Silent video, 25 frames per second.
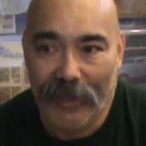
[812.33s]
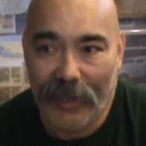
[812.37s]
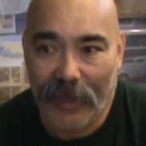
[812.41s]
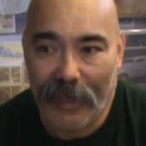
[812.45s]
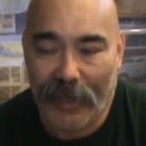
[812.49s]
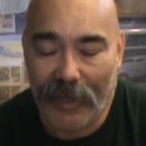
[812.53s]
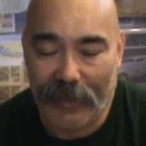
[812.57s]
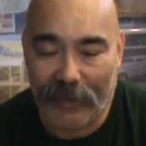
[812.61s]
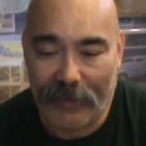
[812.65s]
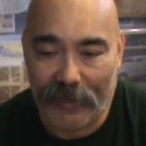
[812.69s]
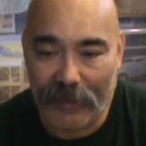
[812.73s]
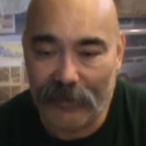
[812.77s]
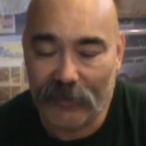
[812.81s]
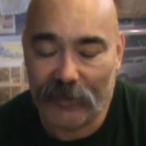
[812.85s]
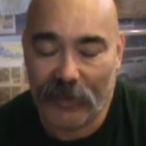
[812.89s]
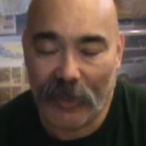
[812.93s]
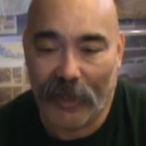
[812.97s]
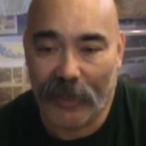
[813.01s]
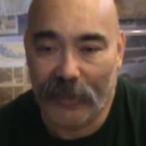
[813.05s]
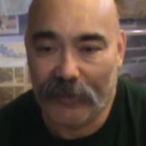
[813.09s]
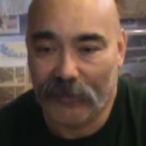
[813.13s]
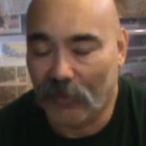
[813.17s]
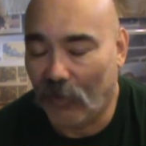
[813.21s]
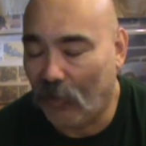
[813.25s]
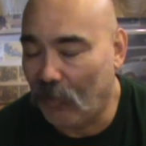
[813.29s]
And these
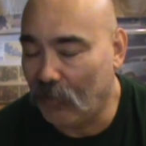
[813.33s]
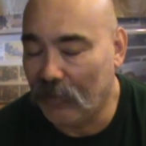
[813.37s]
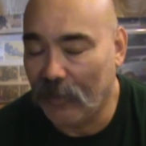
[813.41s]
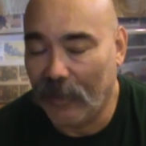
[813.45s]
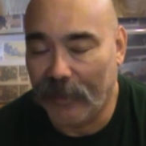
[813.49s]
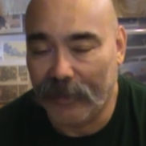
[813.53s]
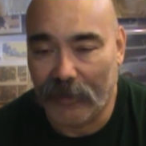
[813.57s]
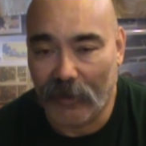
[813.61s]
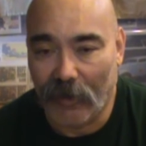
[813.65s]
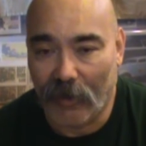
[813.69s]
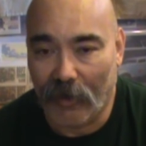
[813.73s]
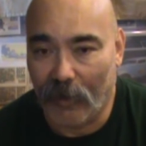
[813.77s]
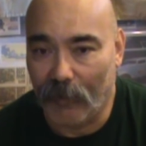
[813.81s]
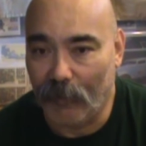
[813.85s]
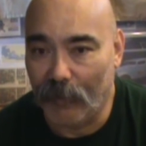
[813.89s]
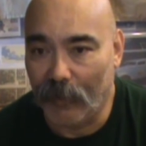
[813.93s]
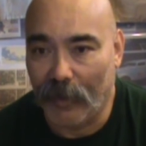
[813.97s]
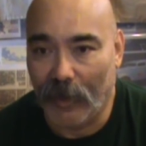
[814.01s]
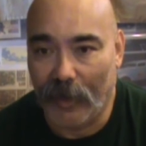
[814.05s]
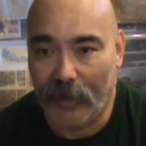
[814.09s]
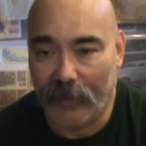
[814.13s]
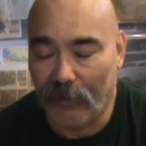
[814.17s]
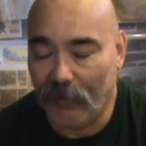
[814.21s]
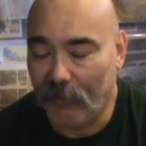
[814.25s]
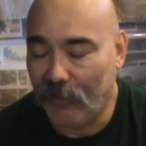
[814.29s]
guys all like armor.
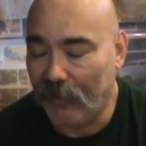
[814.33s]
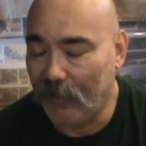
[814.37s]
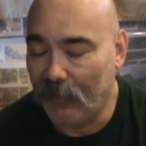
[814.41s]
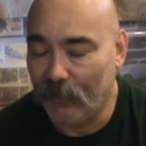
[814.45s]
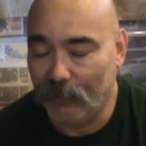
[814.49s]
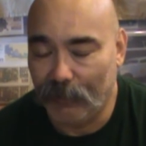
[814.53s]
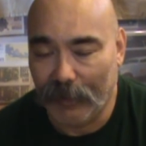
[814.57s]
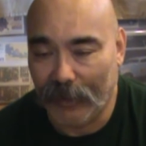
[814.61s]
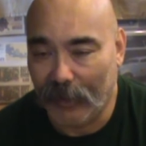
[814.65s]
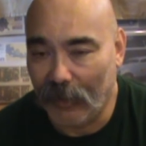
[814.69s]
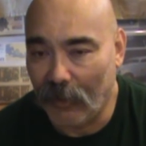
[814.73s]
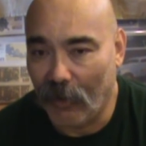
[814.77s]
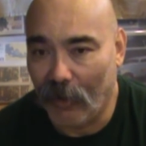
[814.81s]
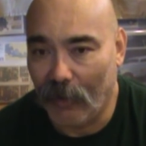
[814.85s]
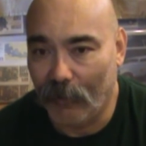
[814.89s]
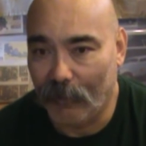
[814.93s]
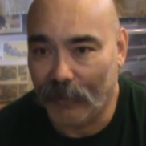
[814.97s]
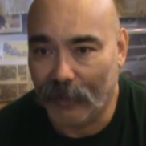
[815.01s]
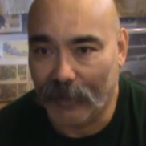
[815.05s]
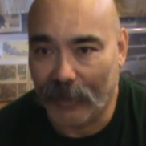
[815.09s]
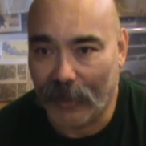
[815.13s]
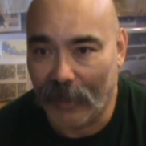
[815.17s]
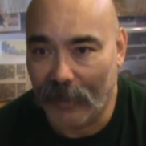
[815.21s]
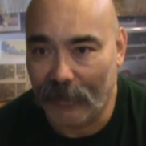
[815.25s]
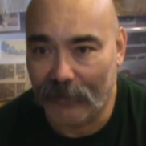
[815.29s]
I know they're big armor
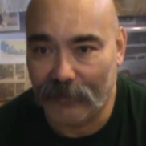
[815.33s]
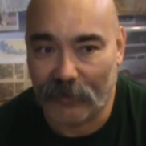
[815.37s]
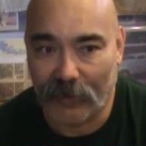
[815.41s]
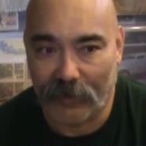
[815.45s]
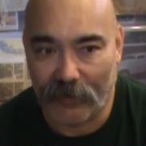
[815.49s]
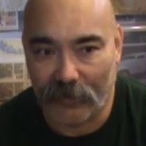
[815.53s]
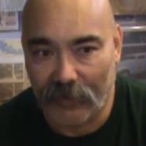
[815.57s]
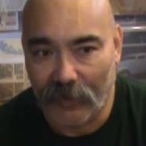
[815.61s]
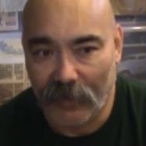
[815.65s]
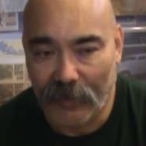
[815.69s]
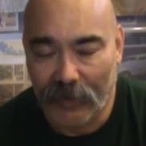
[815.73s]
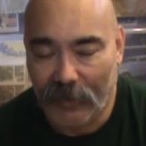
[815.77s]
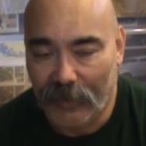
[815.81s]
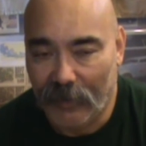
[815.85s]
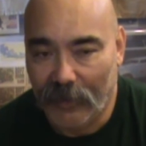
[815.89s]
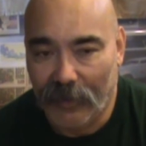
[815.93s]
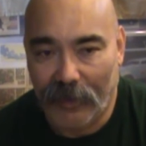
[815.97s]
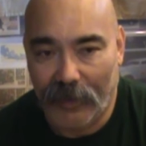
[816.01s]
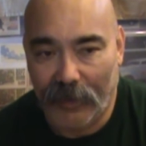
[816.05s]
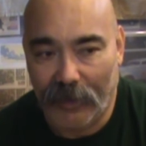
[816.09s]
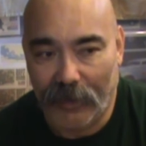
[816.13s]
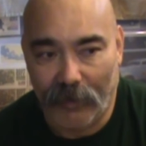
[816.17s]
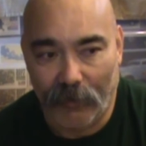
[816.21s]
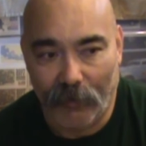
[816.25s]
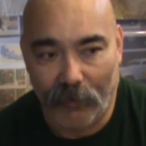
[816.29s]
guys because
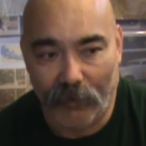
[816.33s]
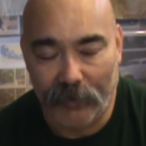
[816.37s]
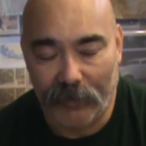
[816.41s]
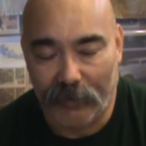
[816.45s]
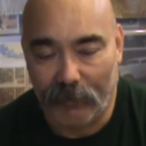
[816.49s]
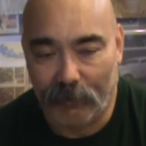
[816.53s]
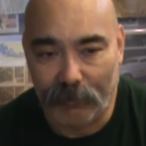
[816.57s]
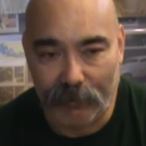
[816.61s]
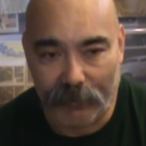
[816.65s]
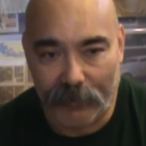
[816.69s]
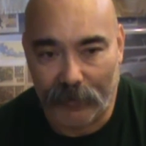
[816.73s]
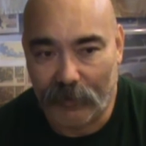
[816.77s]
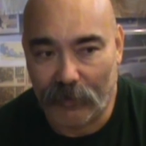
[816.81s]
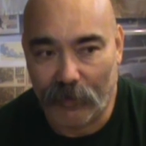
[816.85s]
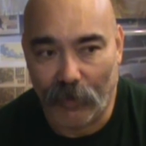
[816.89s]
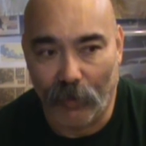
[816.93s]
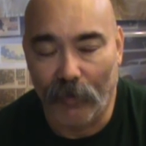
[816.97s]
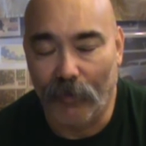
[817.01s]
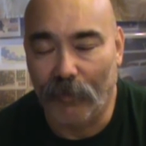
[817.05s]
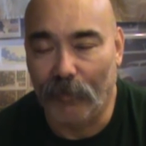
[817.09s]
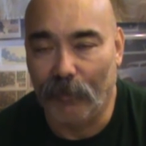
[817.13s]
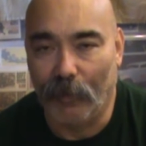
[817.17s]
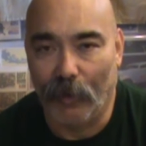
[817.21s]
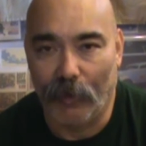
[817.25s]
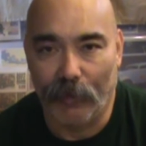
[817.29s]
2
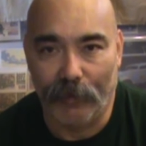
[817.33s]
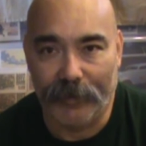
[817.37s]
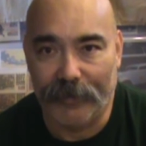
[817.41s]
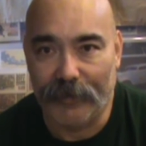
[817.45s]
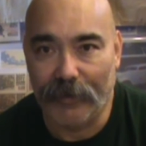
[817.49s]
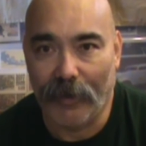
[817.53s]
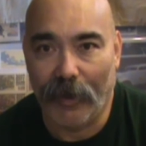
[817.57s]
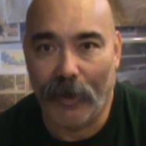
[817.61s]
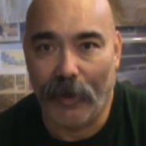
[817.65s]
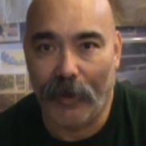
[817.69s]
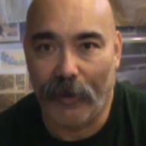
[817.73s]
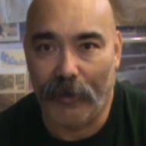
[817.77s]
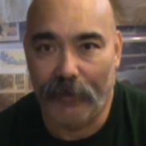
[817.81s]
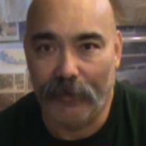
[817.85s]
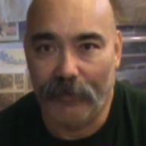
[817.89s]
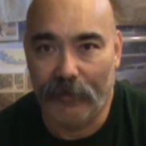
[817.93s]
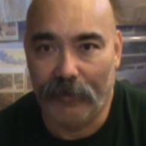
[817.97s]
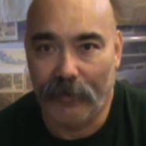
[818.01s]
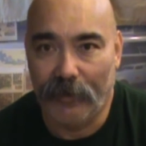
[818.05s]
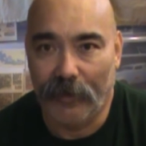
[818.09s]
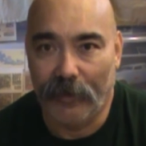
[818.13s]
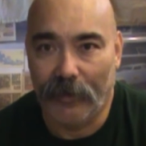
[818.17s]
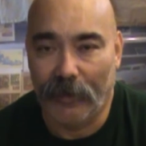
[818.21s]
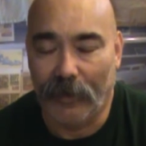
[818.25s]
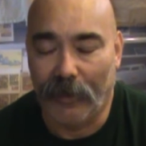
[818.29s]
of them are retired
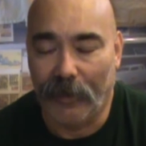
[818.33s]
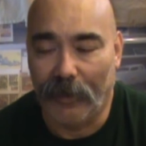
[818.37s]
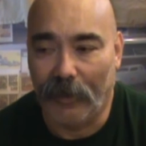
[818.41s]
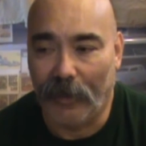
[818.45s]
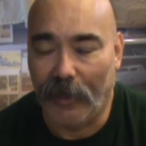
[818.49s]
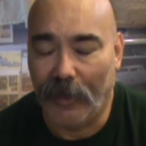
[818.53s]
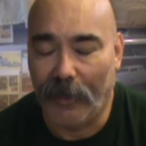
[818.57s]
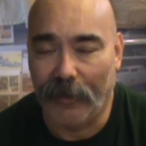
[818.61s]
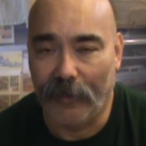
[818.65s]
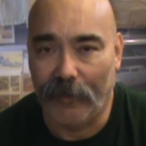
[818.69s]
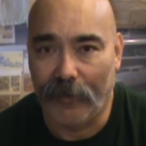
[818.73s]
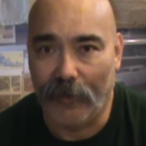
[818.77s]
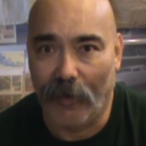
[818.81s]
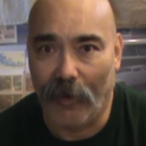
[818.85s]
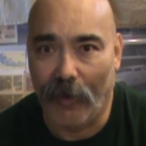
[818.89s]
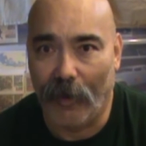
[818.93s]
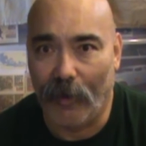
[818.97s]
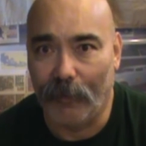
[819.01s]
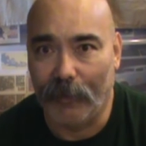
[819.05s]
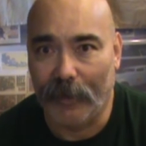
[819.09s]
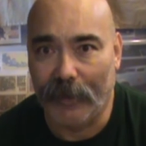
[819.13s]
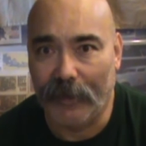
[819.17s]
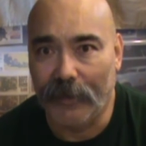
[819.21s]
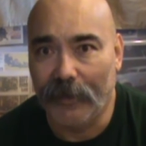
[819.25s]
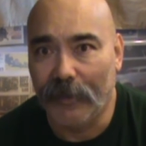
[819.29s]
out of the
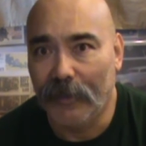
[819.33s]
Army